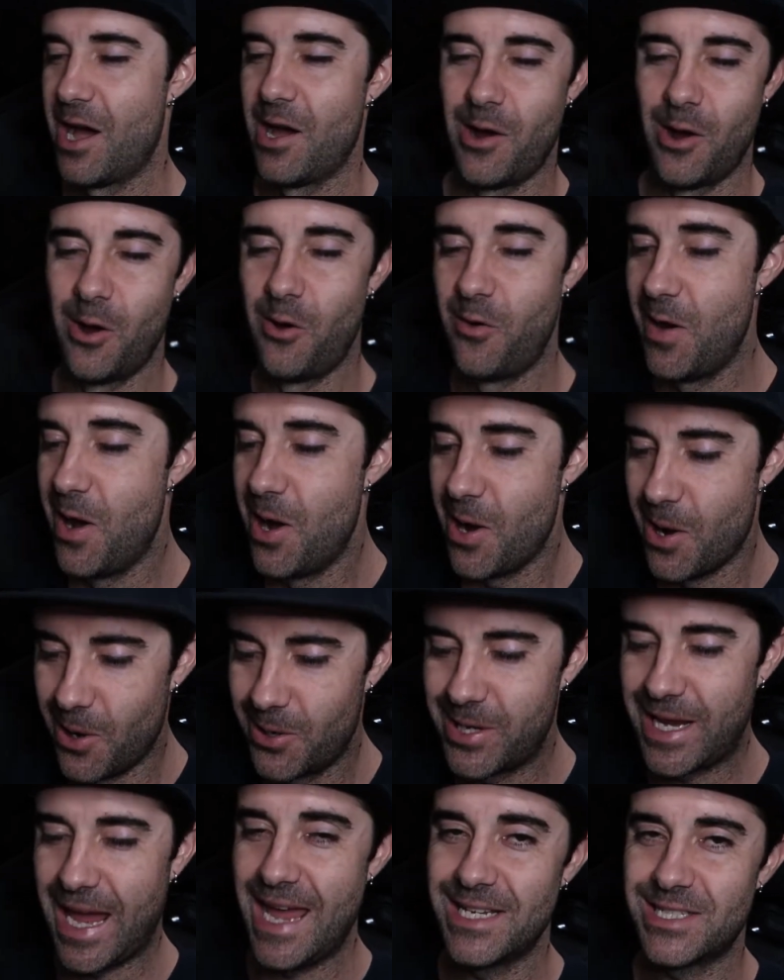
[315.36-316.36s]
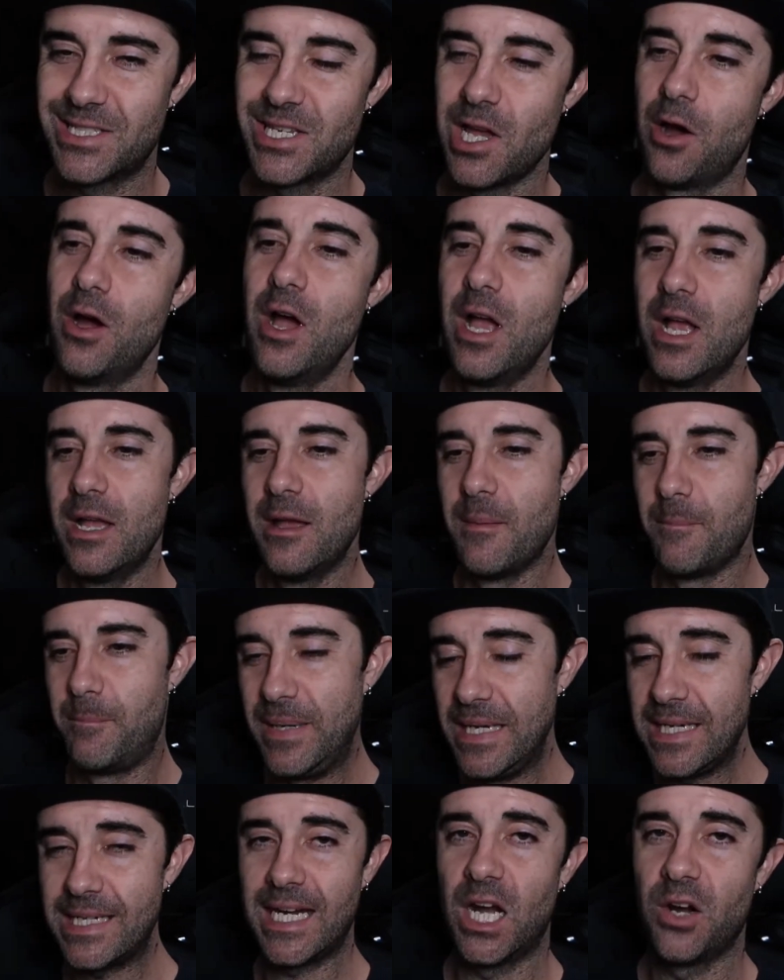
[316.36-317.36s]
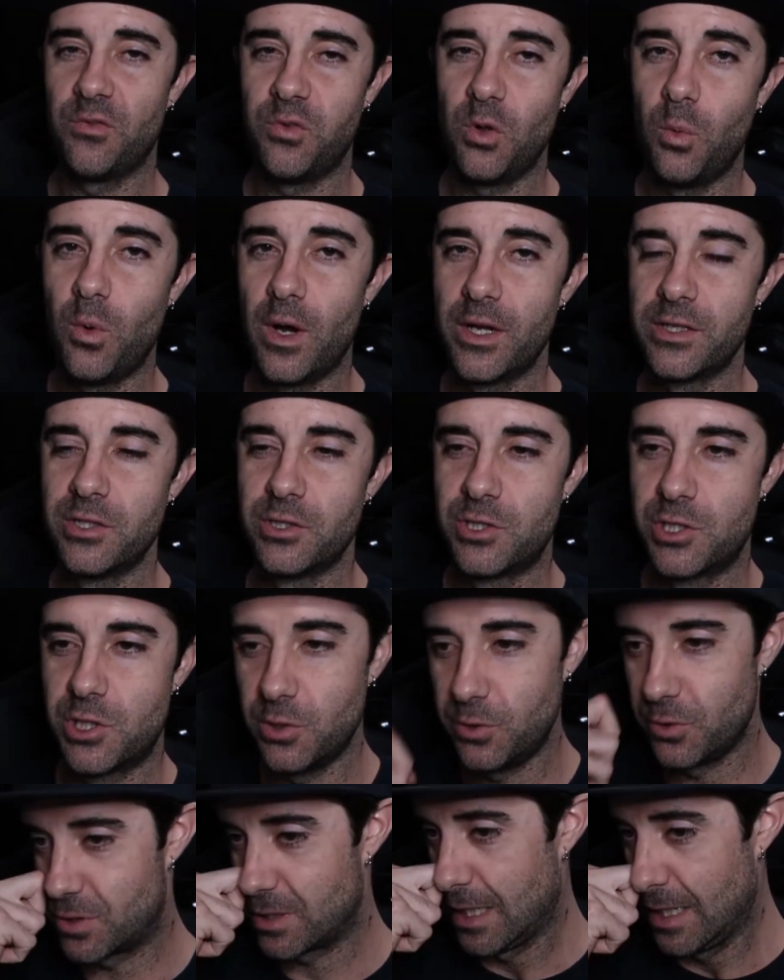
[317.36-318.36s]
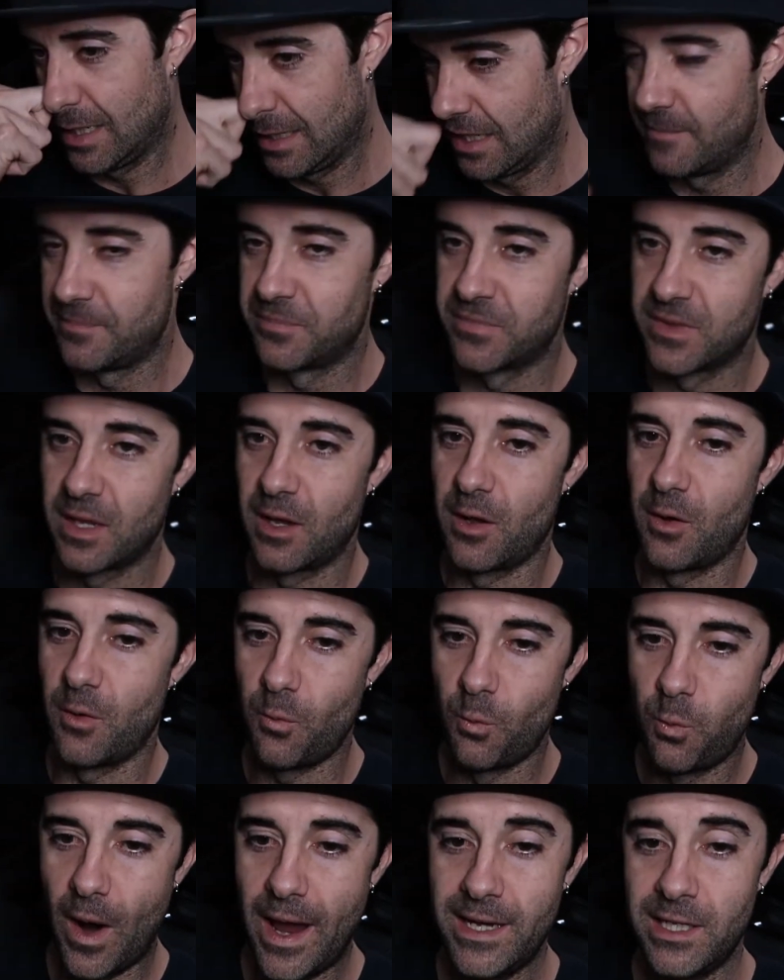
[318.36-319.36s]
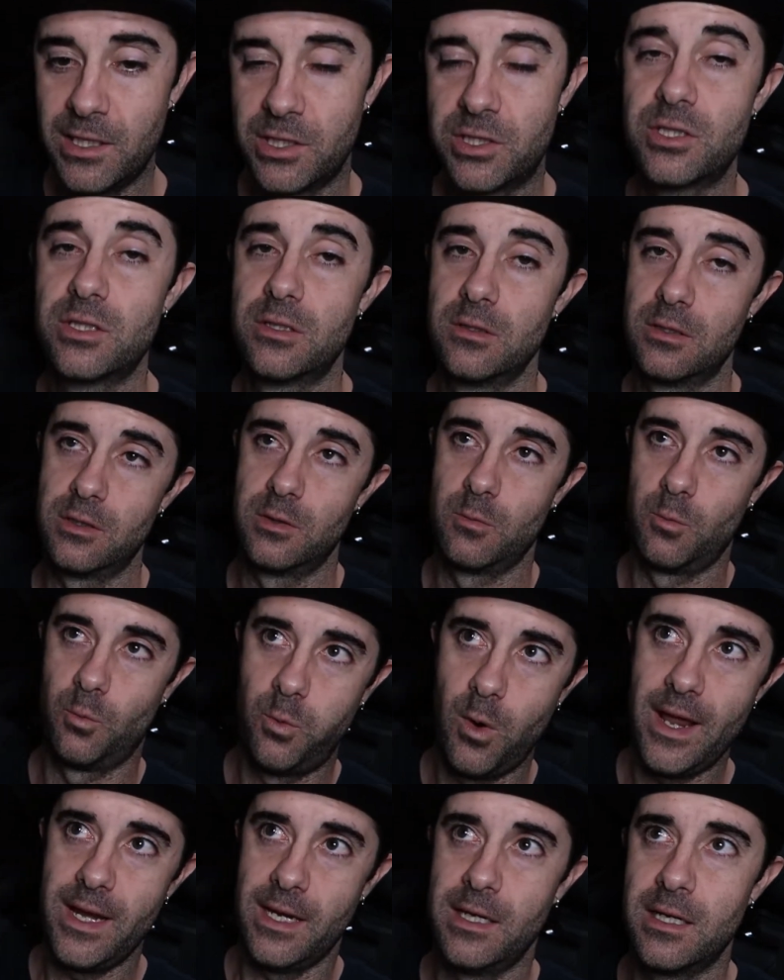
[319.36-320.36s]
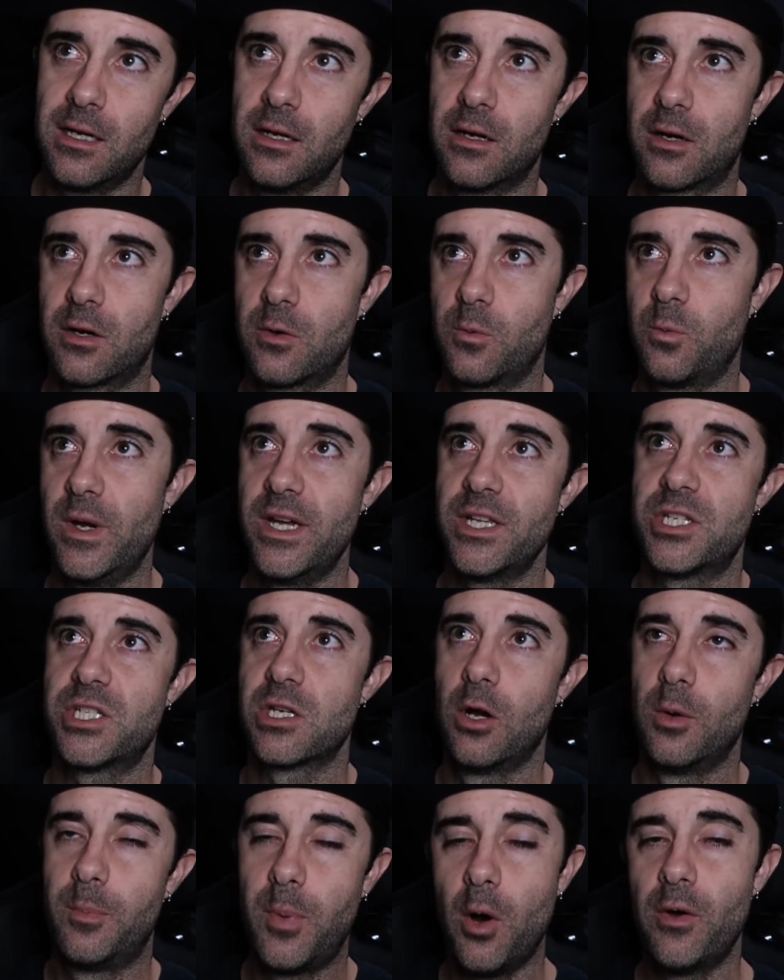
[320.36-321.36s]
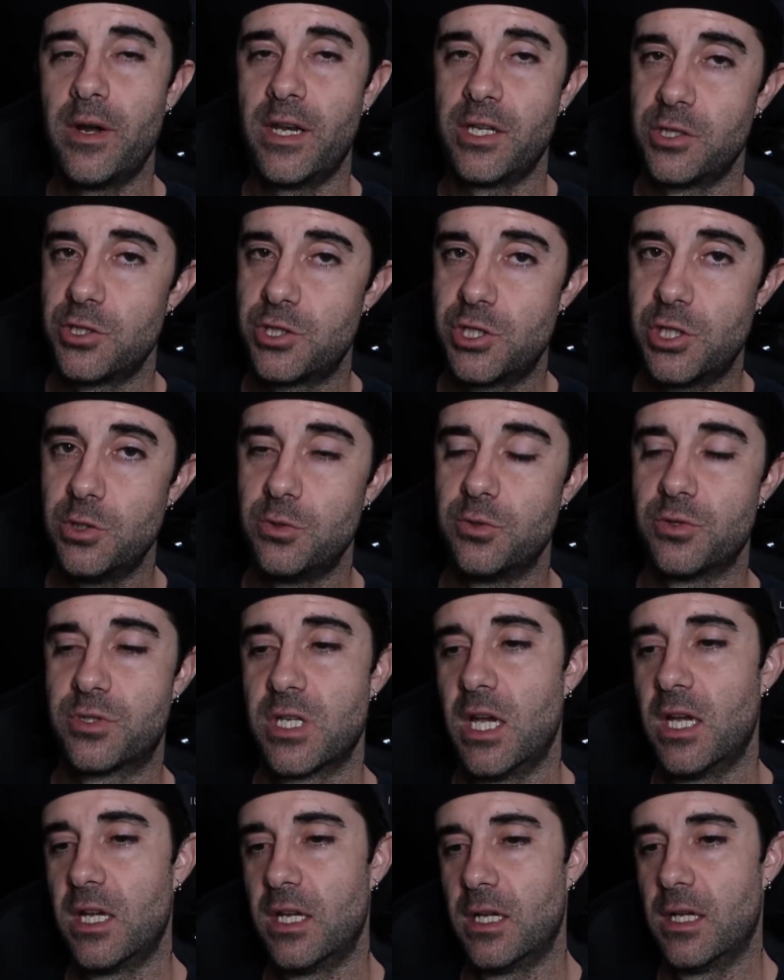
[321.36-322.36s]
Oh, okay, so be careful what you choose, when or which opponent you choose.